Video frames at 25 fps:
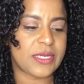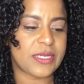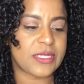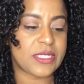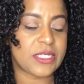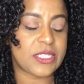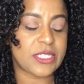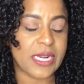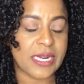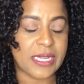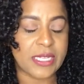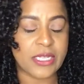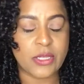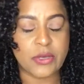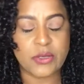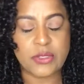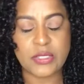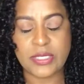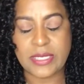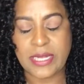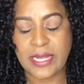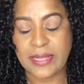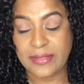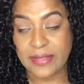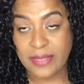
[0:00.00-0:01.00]
styling
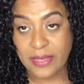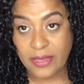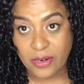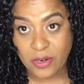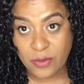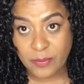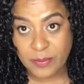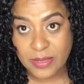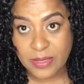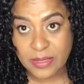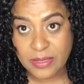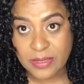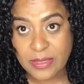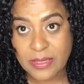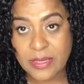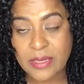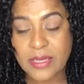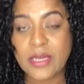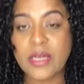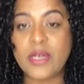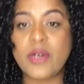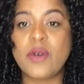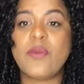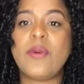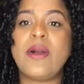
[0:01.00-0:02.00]
lotion and the hair milk?
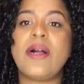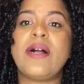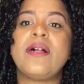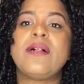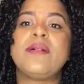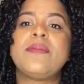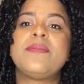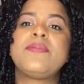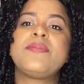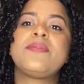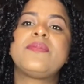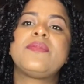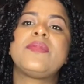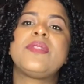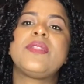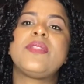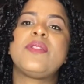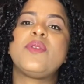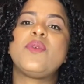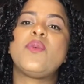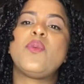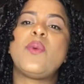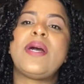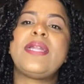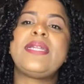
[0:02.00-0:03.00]
Well,
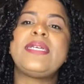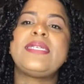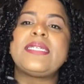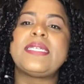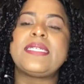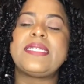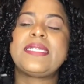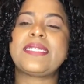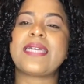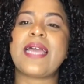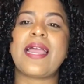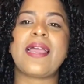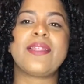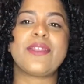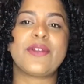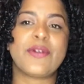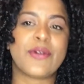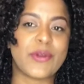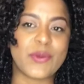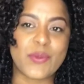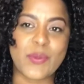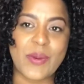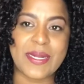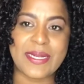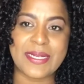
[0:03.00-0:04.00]
one is a styler
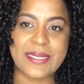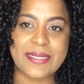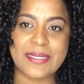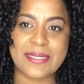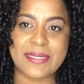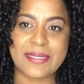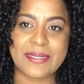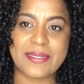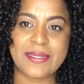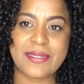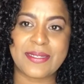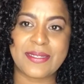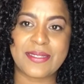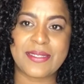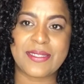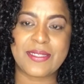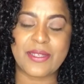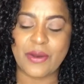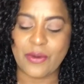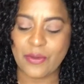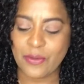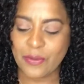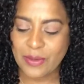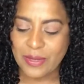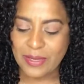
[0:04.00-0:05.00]
and one isn't.
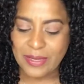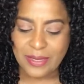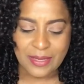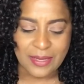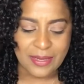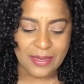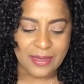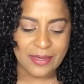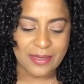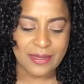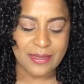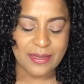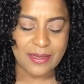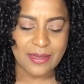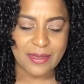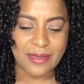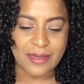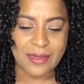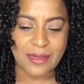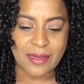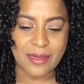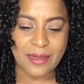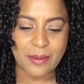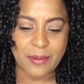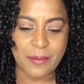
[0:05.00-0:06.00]
So,
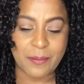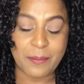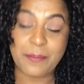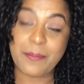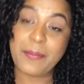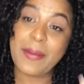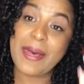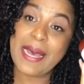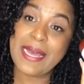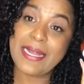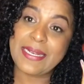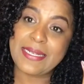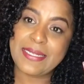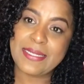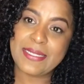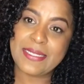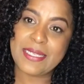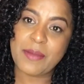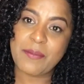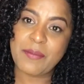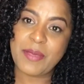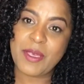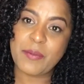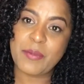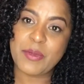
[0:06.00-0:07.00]
but
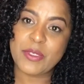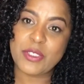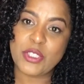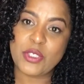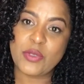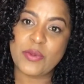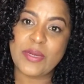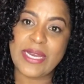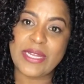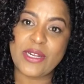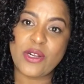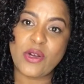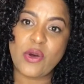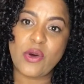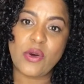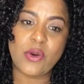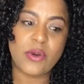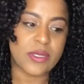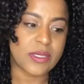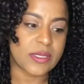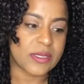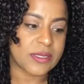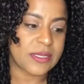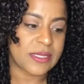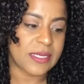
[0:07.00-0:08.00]
some people do get
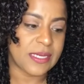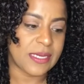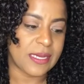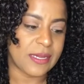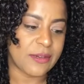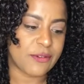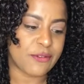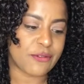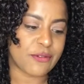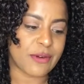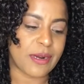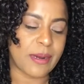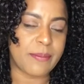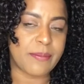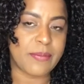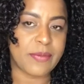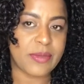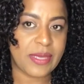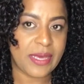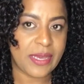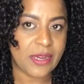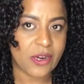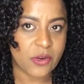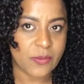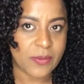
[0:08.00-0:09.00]
hold from
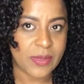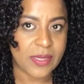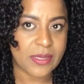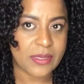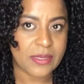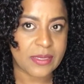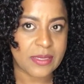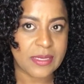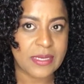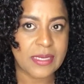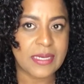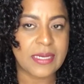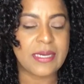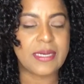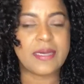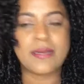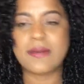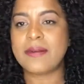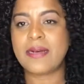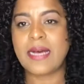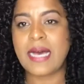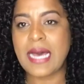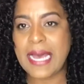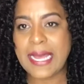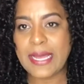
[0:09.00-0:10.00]
the hair milk.
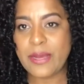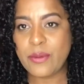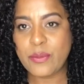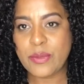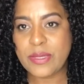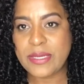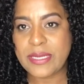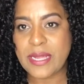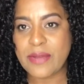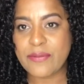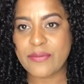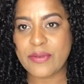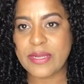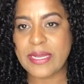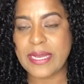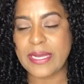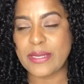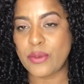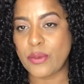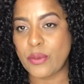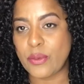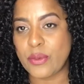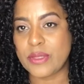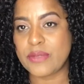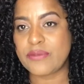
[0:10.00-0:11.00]
I would never get
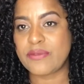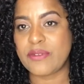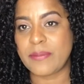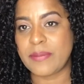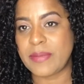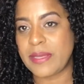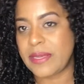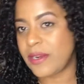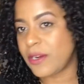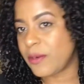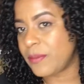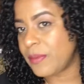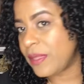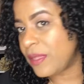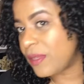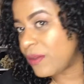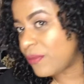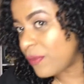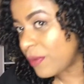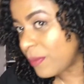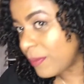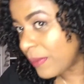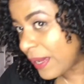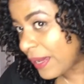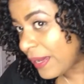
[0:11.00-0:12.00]
hold from the hair milk
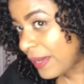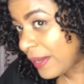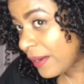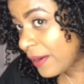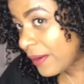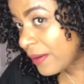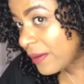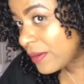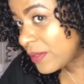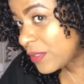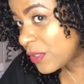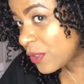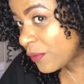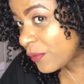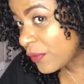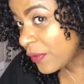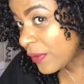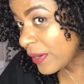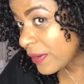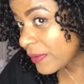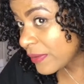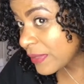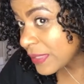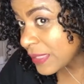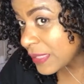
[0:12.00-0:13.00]
for my hair. So if your
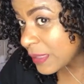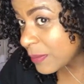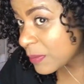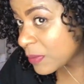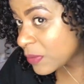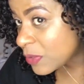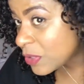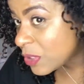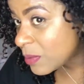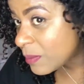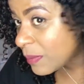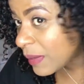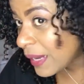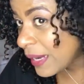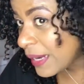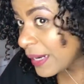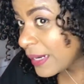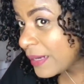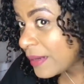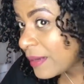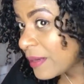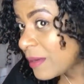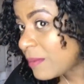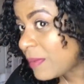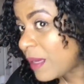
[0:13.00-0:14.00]
hair is similar to
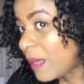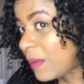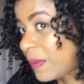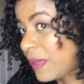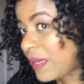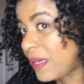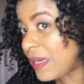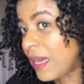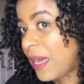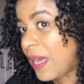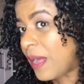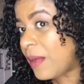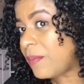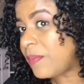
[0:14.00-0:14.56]
mine and maybe